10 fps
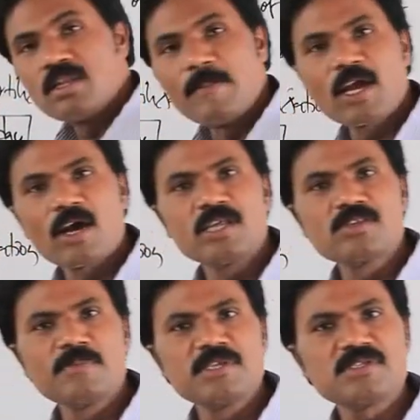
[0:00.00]

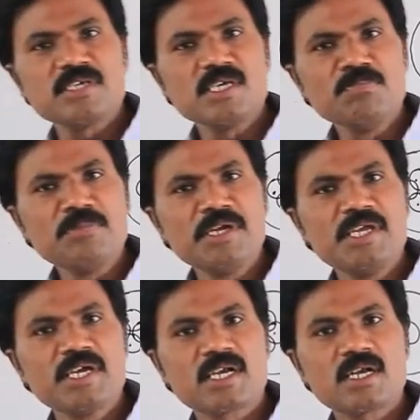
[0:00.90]
mechanism is
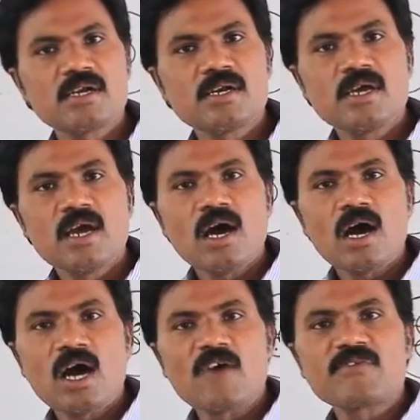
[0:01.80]
immediate
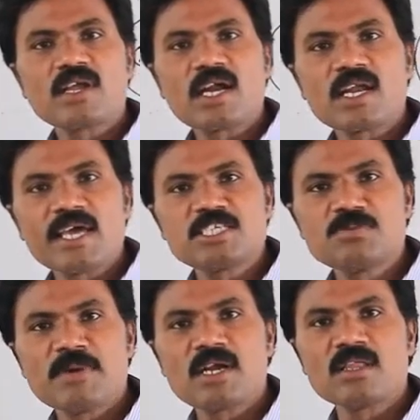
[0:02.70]
after
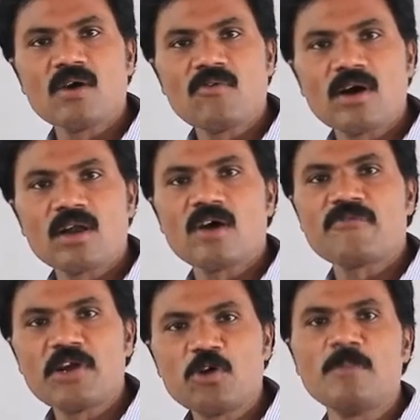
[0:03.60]
attachment to the wall
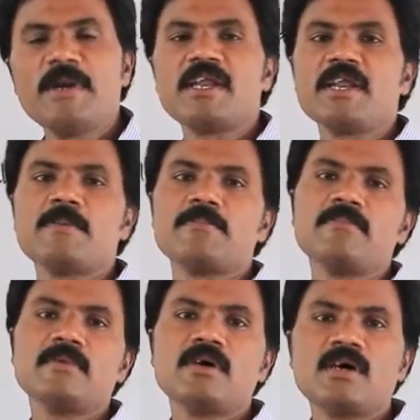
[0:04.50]
of
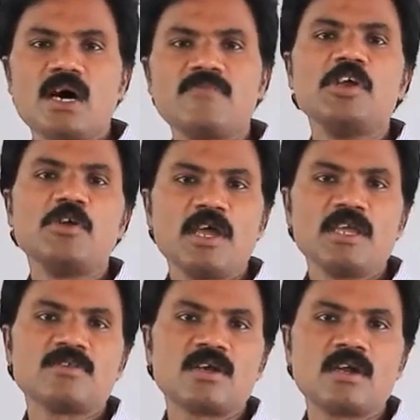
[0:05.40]
endometrium of the
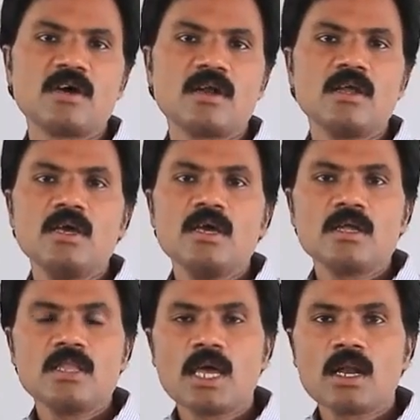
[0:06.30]
uterus and all.
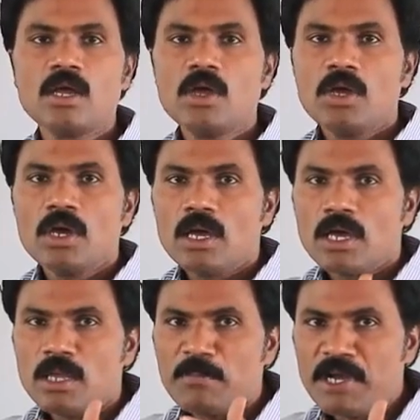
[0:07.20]
Then
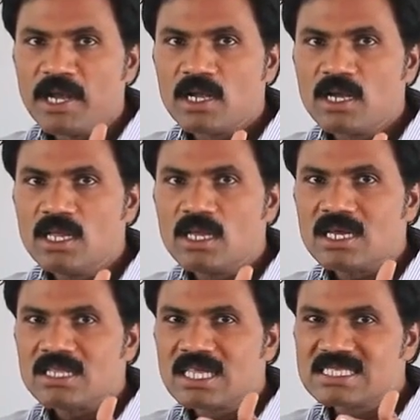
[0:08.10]

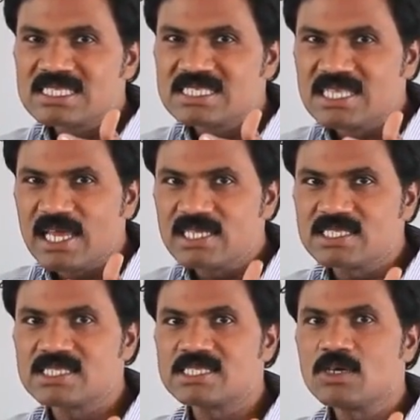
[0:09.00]
immediately the
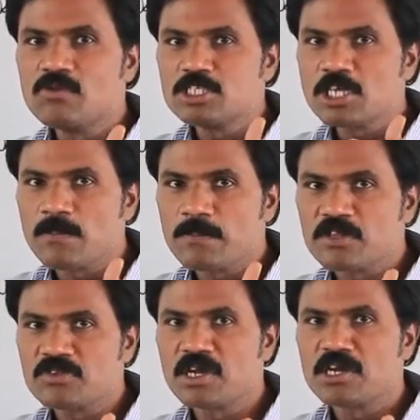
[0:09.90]
cells which are
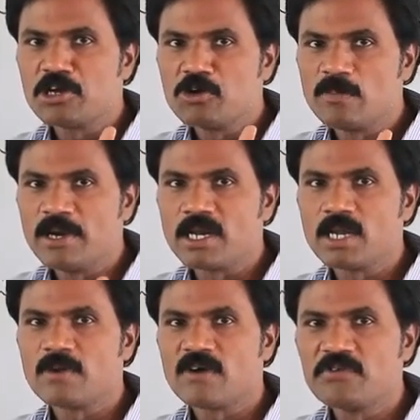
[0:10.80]
present in
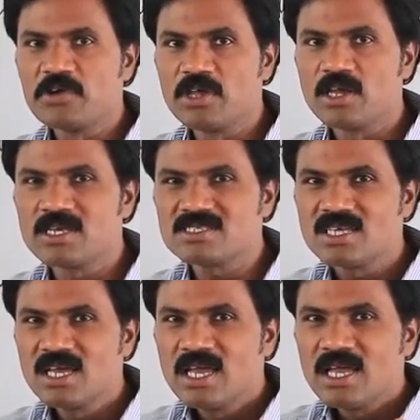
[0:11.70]
endometrium of
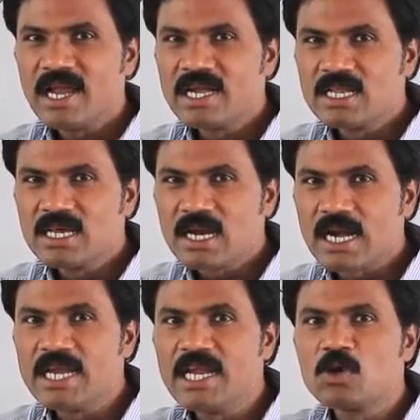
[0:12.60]
uterus, it
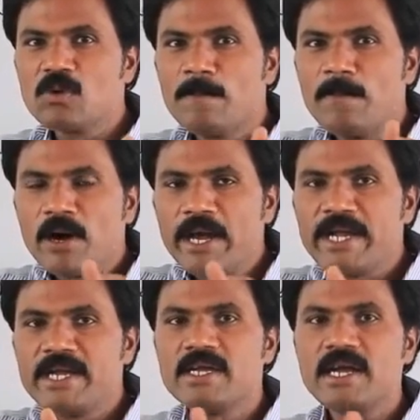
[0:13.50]
ready to
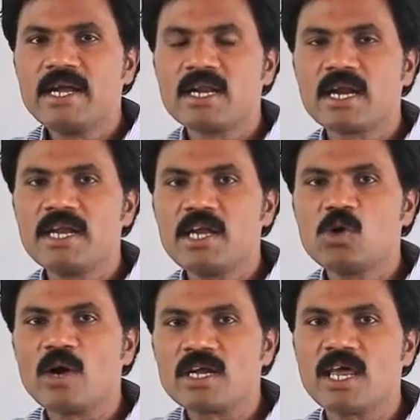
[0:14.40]
bind, it ready
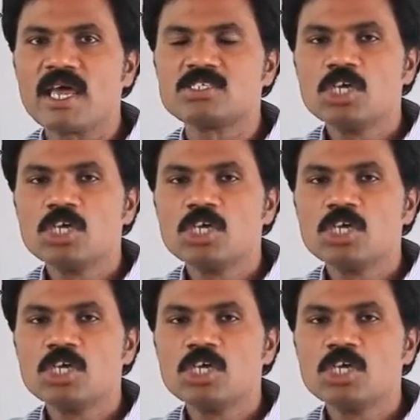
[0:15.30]
to attach